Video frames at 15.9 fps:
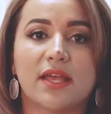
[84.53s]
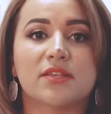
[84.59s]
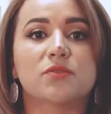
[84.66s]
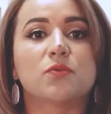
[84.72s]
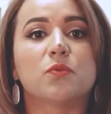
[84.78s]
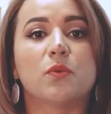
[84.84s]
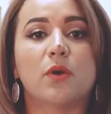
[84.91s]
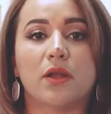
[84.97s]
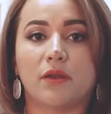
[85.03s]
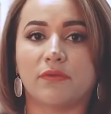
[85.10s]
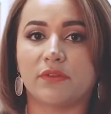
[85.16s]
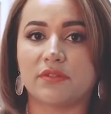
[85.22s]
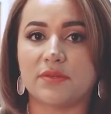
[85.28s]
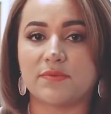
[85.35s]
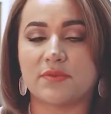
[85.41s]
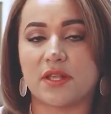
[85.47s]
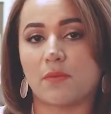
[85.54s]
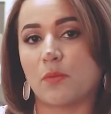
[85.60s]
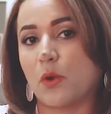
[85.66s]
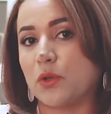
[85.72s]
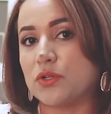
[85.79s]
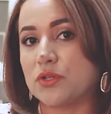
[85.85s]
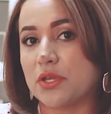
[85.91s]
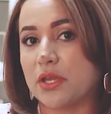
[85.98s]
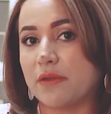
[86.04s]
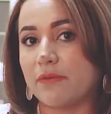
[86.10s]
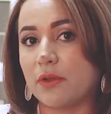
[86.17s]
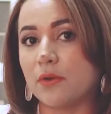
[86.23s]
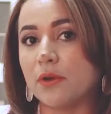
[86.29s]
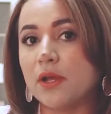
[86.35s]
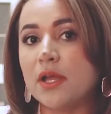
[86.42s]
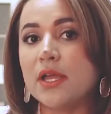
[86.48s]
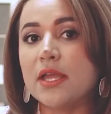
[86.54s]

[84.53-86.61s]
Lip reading: That's one of the tips I'm going to give you.